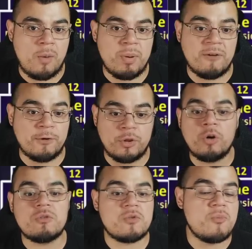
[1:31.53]
But for
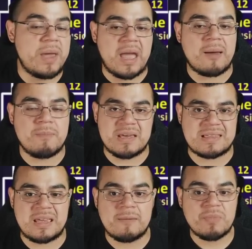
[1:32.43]
those who may have missed
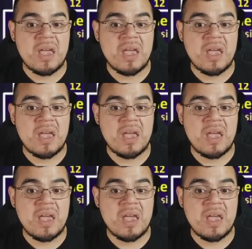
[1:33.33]
it,